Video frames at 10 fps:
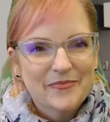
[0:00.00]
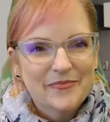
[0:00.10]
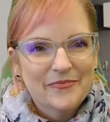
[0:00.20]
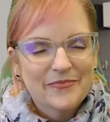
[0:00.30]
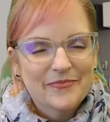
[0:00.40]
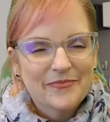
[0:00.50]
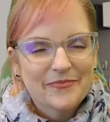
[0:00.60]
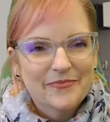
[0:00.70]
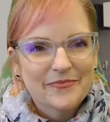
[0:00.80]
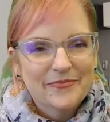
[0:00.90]

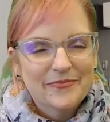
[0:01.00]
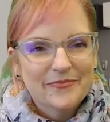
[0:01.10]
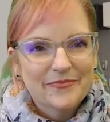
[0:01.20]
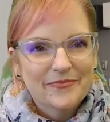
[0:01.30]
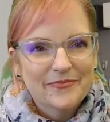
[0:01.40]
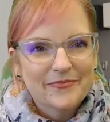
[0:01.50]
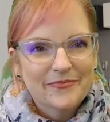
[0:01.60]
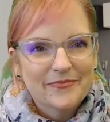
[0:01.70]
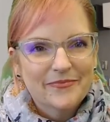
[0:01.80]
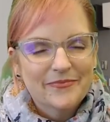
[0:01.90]

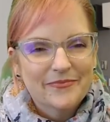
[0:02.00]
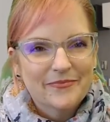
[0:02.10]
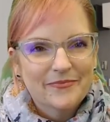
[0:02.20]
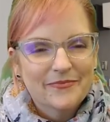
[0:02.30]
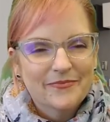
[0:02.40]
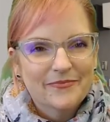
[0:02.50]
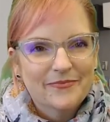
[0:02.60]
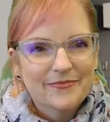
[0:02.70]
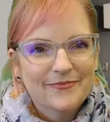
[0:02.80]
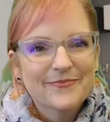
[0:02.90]

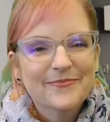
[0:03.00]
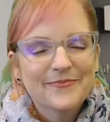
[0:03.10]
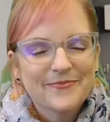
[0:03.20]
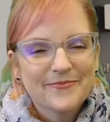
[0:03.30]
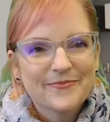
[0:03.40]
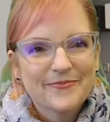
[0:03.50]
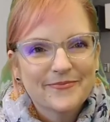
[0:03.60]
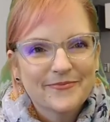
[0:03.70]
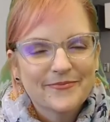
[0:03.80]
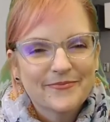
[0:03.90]

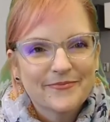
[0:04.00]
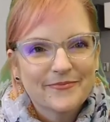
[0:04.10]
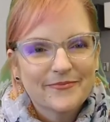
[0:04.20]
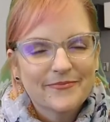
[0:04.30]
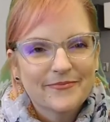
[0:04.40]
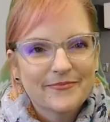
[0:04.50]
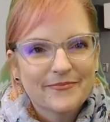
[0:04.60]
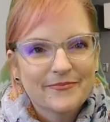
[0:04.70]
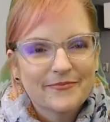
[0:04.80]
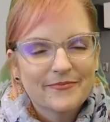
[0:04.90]

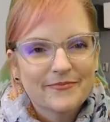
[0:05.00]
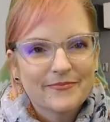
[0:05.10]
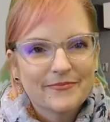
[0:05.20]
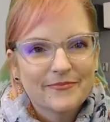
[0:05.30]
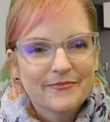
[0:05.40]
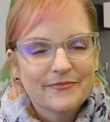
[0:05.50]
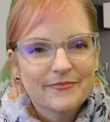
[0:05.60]
[no speech]